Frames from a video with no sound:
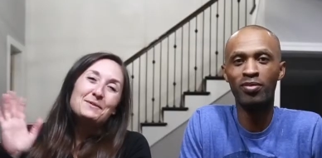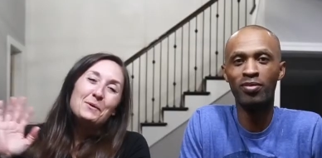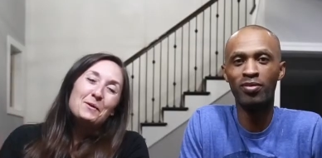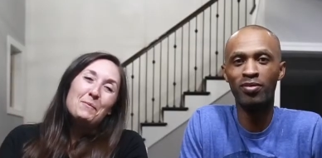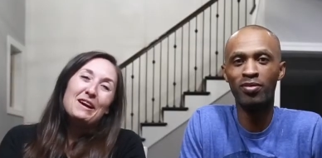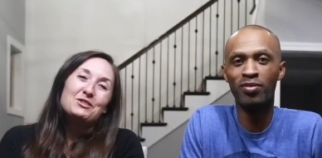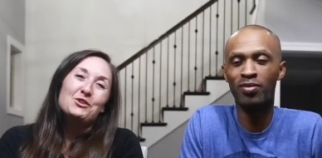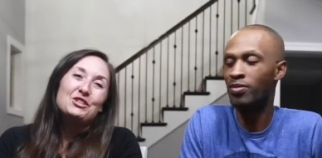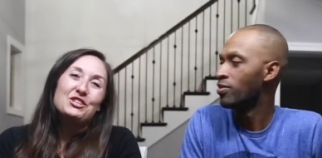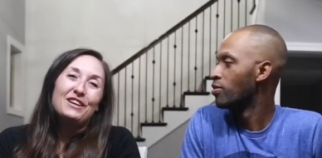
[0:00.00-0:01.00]
Speaker 1: welcome back to
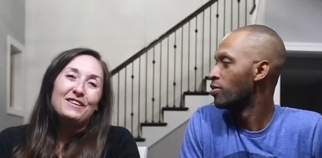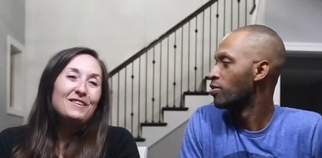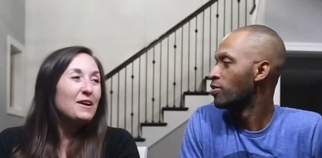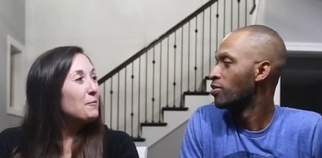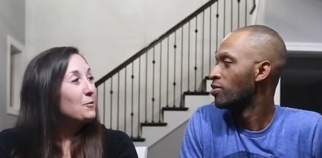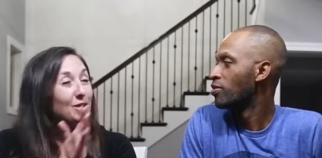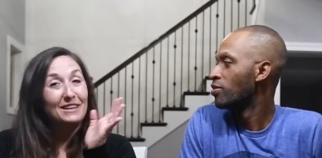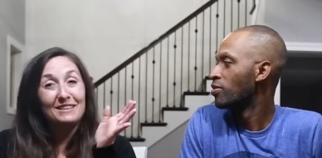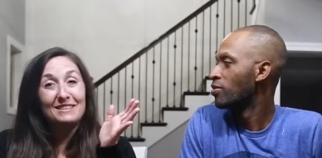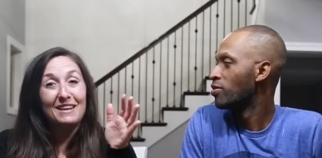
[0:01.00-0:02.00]
our channel. Um, we're
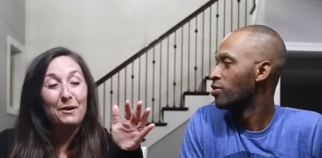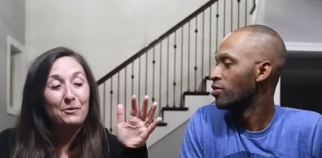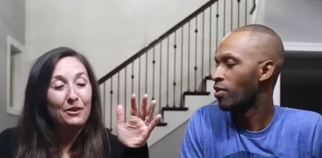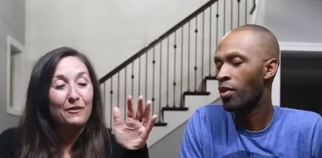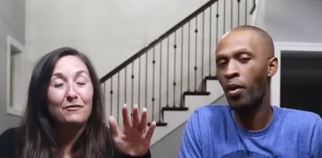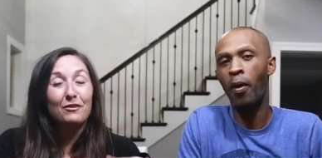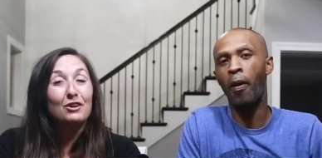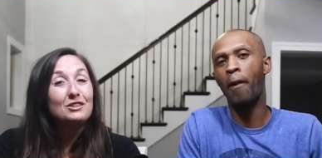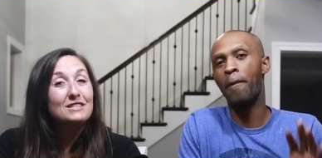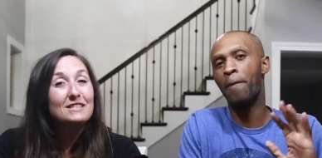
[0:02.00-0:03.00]
here today with our
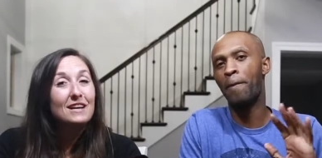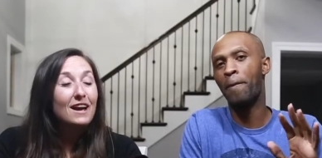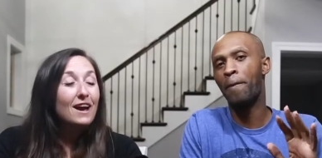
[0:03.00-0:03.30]
first